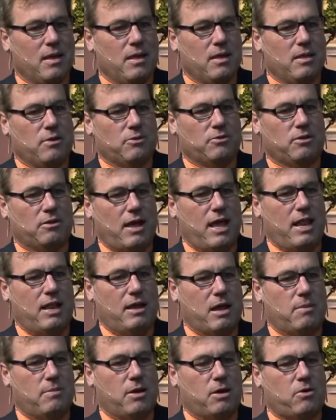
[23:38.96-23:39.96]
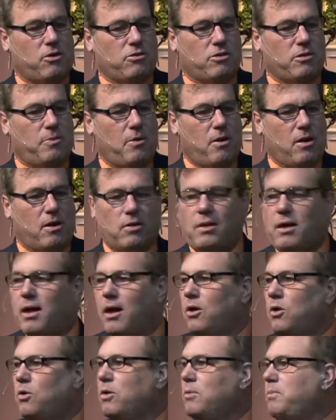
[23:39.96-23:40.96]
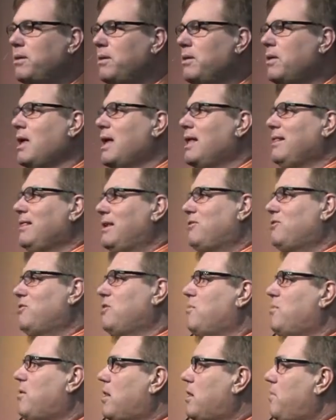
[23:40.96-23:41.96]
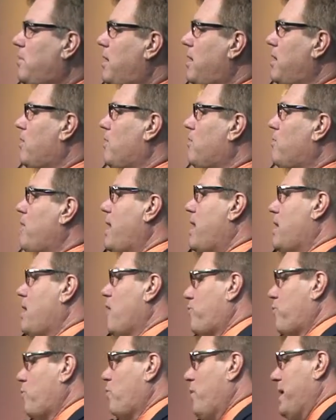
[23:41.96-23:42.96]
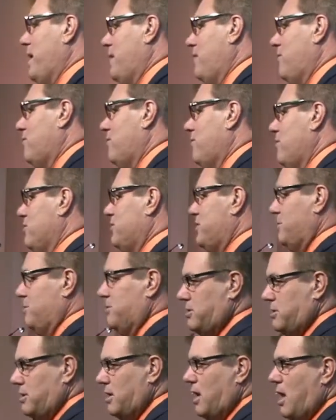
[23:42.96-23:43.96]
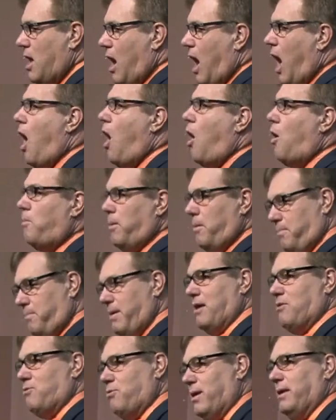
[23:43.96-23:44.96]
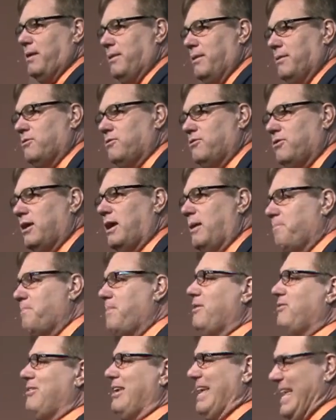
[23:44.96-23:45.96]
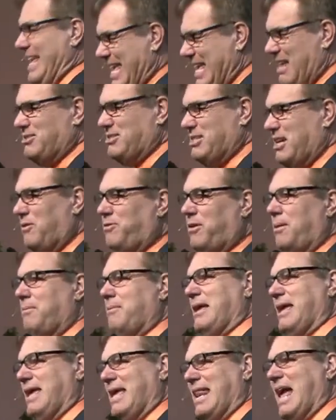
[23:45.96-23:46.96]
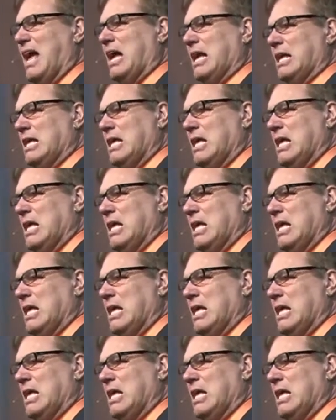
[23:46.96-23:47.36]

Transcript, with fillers: There was a lady coming across the parking lot who had been listening to Brother Buddy on the radio for weeks, and she was all but bedridden. She could, she could get herself up and get out